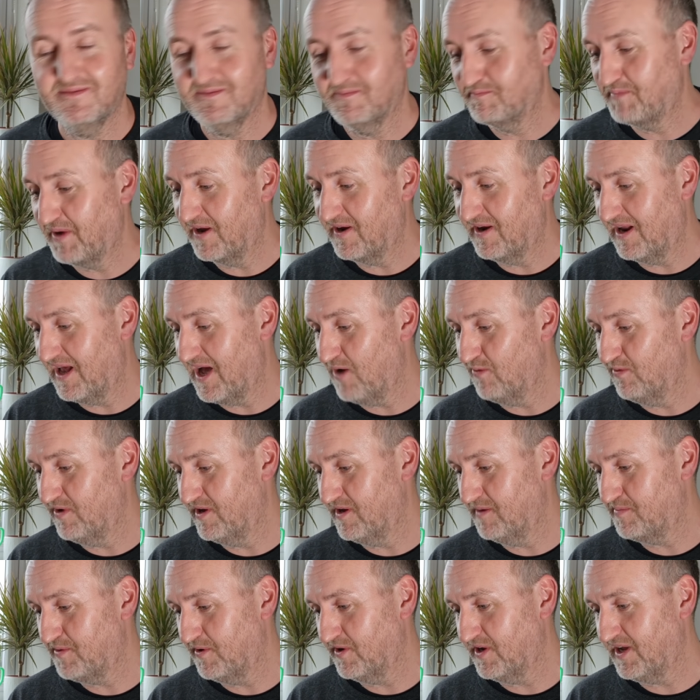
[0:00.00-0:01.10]
burning a hole in
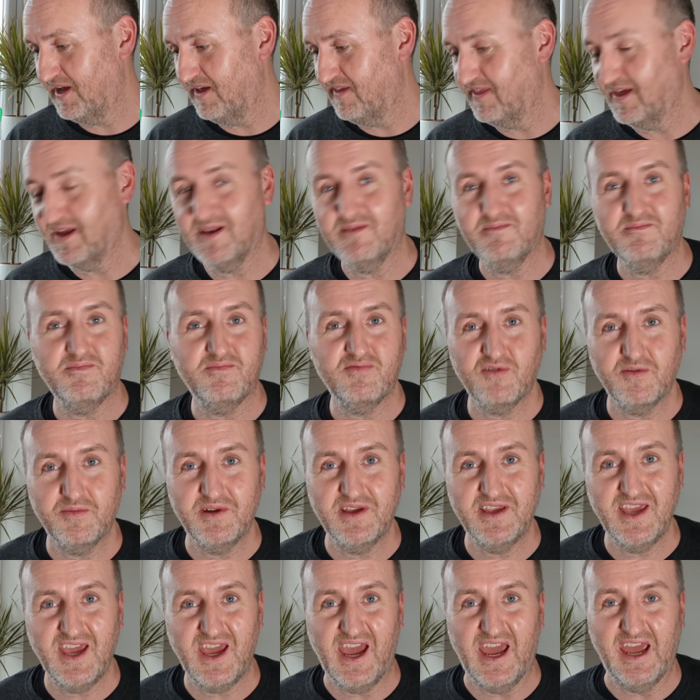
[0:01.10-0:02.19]
your pocket, then probably
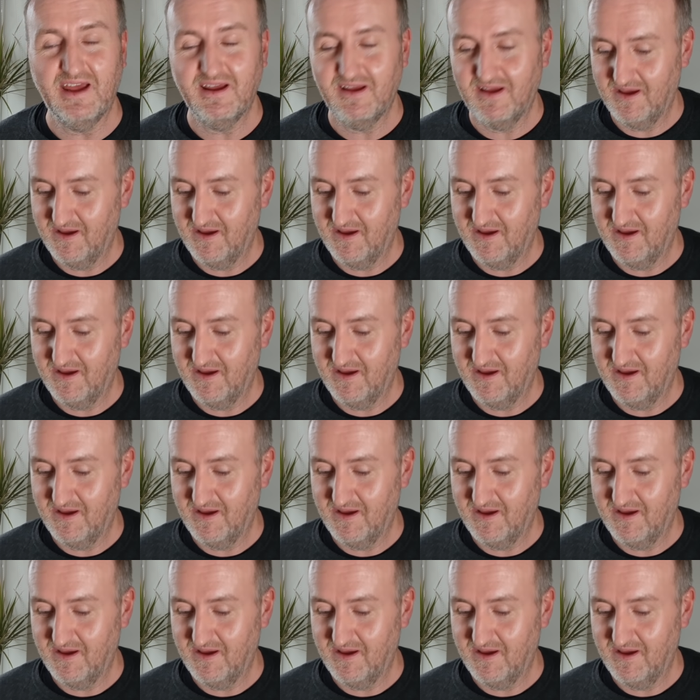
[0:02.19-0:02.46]
yeah.